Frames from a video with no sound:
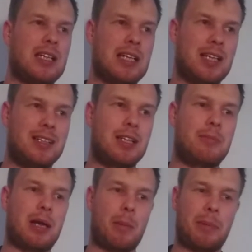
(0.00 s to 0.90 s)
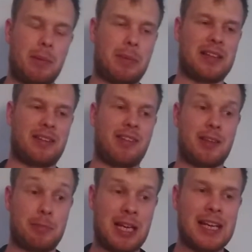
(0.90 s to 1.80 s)

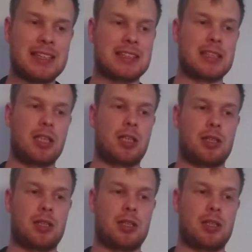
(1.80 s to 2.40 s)
the players